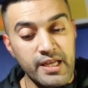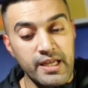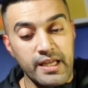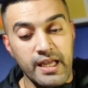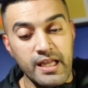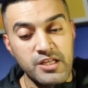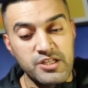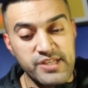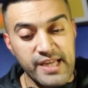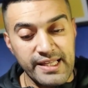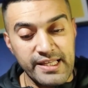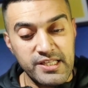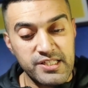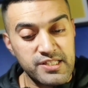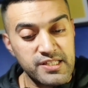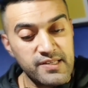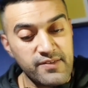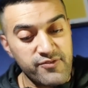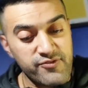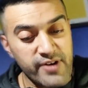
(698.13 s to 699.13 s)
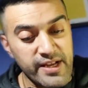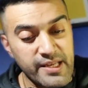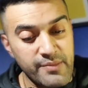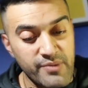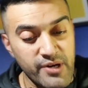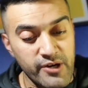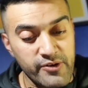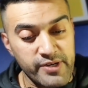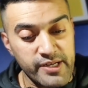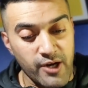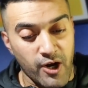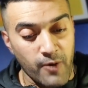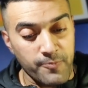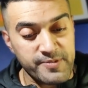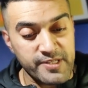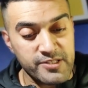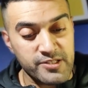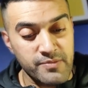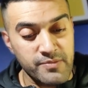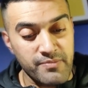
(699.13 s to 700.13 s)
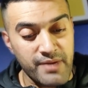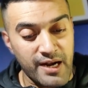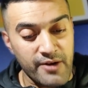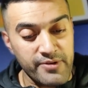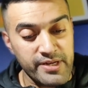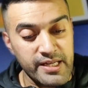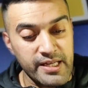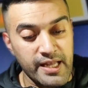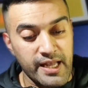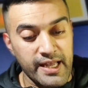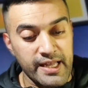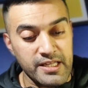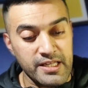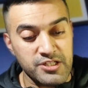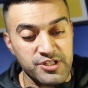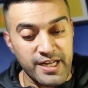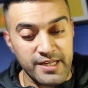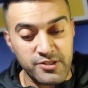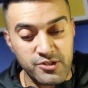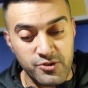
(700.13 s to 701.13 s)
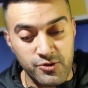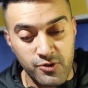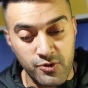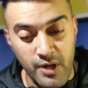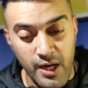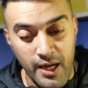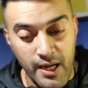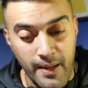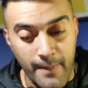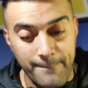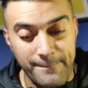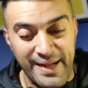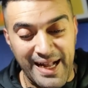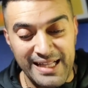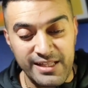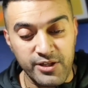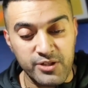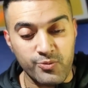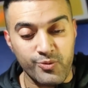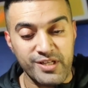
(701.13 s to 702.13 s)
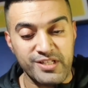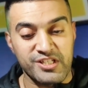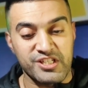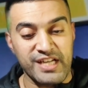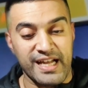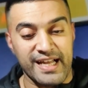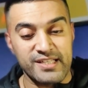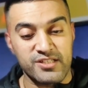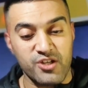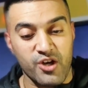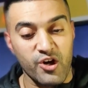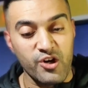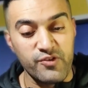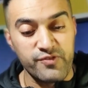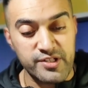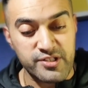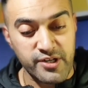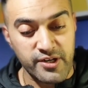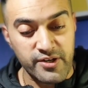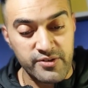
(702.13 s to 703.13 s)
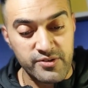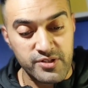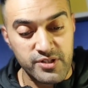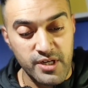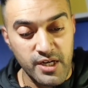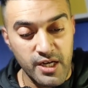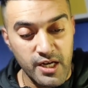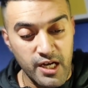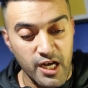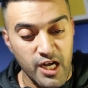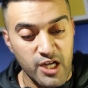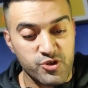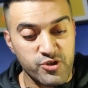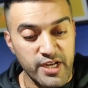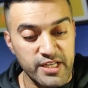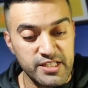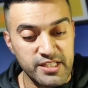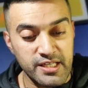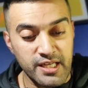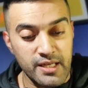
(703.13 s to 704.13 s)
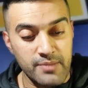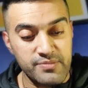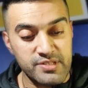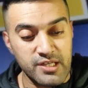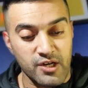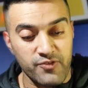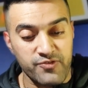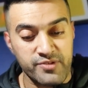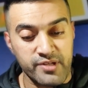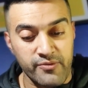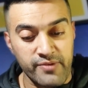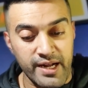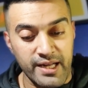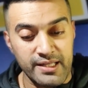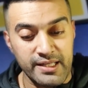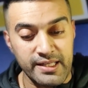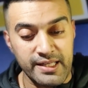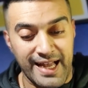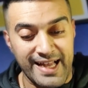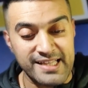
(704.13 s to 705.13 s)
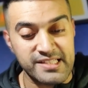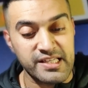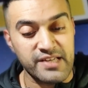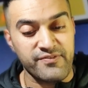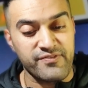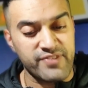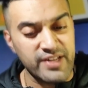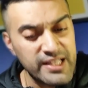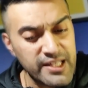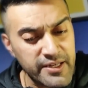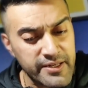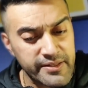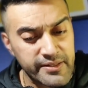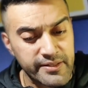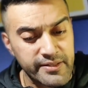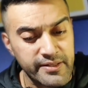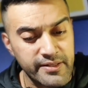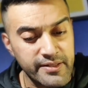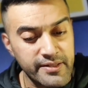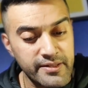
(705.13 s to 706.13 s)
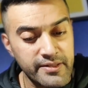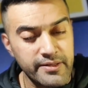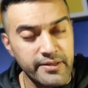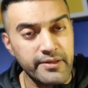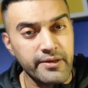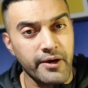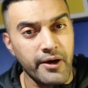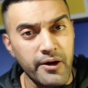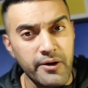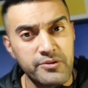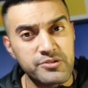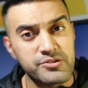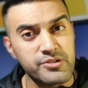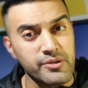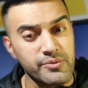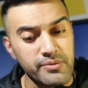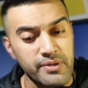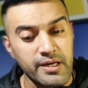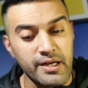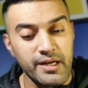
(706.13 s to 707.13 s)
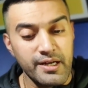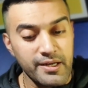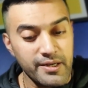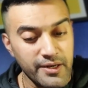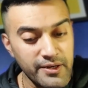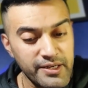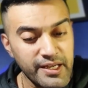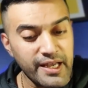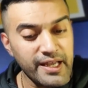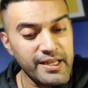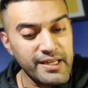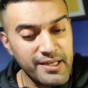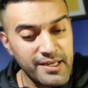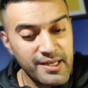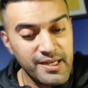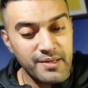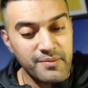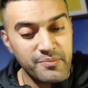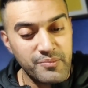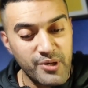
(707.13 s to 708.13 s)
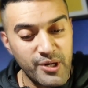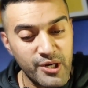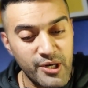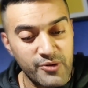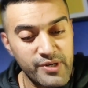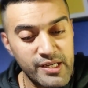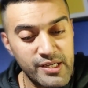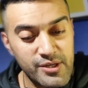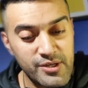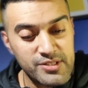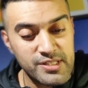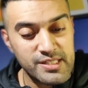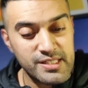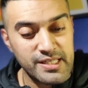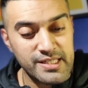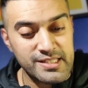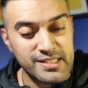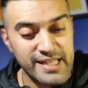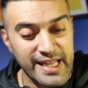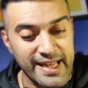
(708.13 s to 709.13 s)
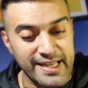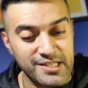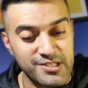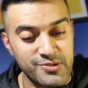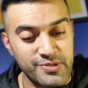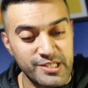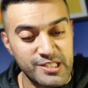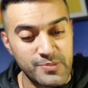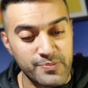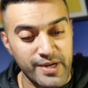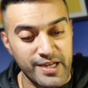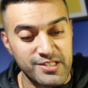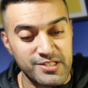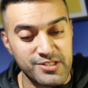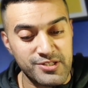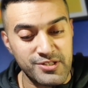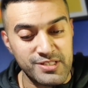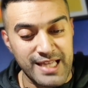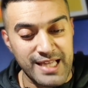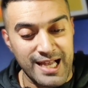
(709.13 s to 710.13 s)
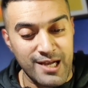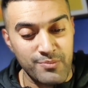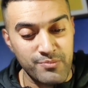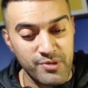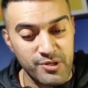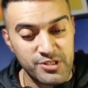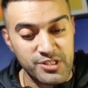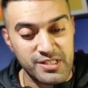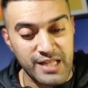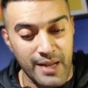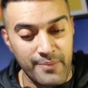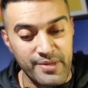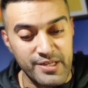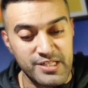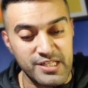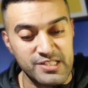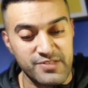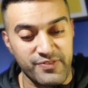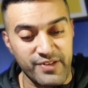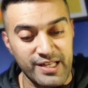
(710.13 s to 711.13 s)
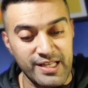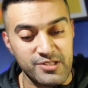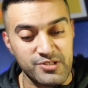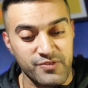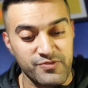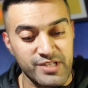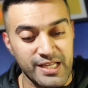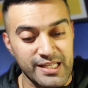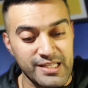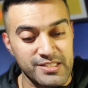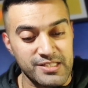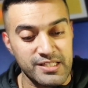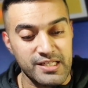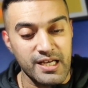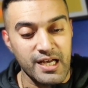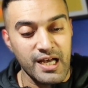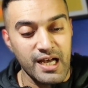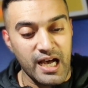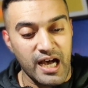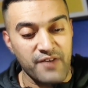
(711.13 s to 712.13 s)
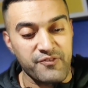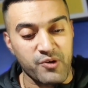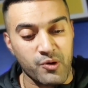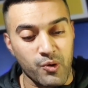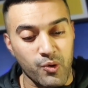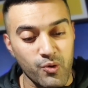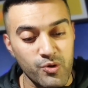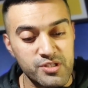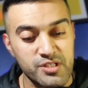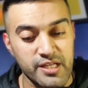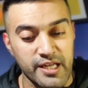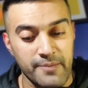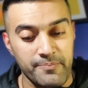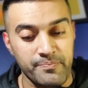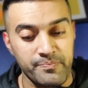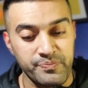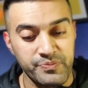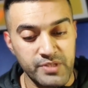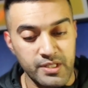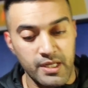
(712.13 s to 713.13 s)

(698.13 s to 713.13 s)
In Jealousy, Freddie Mercury opted to marry a gentle ballad with jazz overtones, addressing himself directly as a villain. Oh, so, okay. Mercury uses his text to express just how much damage his feelings of jealousy have caused him.